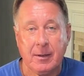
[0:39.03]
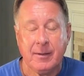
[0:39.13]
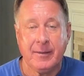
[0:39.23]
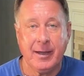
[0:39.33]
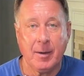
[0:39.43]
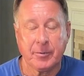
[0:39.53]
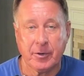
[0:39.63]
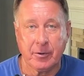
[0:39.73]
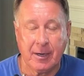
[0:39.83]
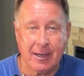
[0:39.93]
the
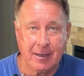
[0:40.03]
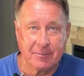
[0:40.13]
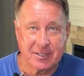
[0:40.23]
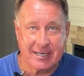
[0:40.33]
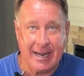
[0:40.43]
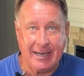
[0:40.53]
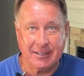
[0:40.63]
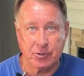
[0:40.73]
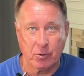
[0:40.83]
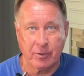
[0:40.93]
upper
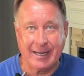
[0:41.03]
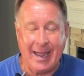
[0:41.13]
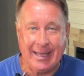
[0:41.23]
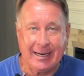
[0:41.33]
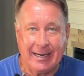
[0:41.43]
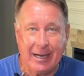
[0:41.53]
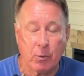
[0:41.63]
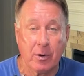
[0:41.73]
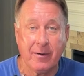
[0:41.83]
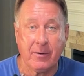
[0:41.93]
states or Canada
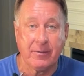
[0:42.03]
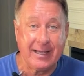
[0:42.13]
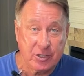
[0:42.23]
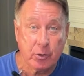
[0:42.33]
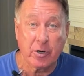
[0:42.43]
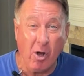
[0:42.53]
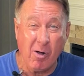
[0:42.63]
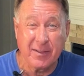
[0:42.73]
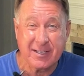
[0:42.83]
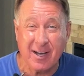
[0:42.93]
where they do it
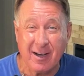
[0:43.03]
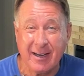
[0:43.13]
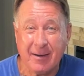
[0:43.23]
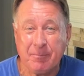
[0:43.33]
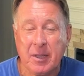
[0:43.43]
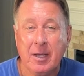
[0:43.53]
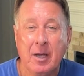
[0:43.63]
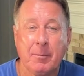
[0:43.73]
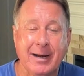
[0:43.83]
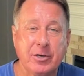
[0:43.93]
all the time,
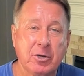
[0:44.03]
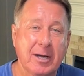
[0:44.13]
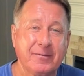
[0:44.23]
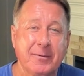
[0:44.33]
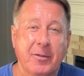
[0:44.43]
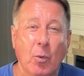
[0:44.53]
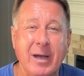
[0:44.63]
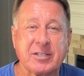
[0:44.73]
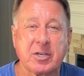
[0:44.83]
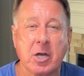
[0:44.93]
but I do come from the
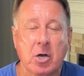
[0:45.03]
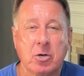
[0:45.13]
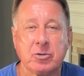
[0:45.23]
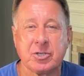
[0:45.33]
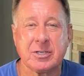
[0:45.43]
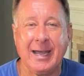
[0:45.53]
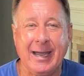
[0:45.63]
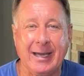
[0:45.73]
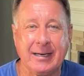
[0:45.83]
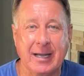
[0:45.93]
West Coast,
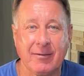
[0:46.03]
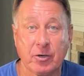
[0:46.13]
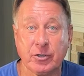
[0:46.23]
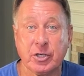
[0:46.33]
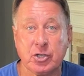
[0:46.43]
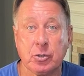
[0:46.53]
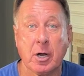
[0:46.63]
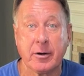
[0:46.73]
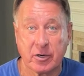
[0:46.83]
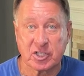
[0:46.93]
and I've learned to do it
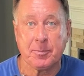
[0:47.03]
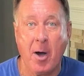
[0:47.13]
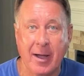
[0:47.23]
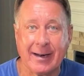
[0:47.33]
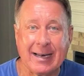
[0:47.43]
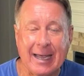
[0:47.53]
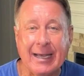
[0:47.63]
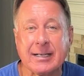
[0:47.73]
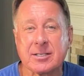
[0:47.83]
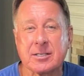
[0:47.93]
on our spotted
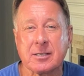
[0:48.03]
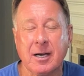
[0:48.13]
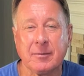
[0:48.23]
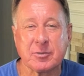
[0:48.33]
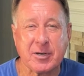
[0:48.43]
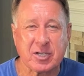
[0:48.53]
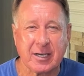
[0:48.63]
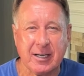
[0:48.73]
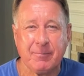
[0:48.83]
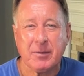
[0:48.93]
lakes,
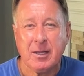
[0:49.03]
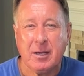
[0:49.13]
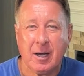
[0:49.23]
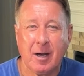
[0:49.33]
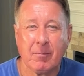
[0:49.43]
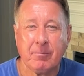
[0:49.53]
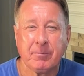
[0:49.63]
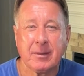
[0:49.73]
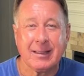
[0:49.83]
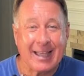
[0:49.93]
especially
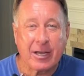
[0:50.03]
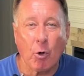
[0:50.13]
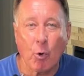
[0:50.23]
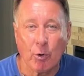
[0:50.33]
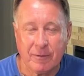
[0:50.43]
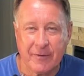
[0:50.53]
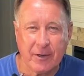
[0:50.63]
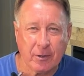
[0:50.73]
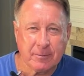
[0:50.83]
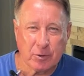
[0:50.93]
Lake
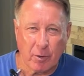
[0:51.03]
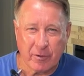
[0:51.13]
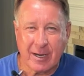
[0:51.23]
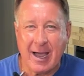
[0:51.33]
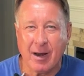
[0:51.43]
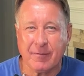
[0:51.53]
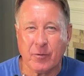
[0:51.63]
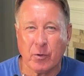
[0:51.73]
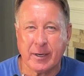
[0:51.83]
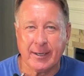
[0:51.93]
Oroville, Northern
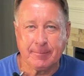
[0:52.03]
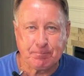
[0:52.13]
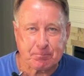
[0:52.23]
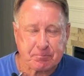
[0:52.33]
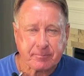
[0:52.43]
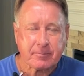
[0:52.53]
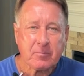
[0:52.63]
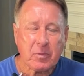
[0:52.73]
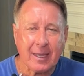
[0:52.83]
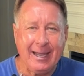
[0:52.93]
California.
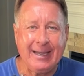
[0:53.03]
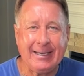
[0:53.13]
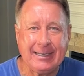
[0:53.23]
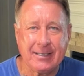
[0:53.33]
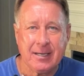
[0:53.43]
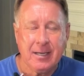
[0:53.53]
And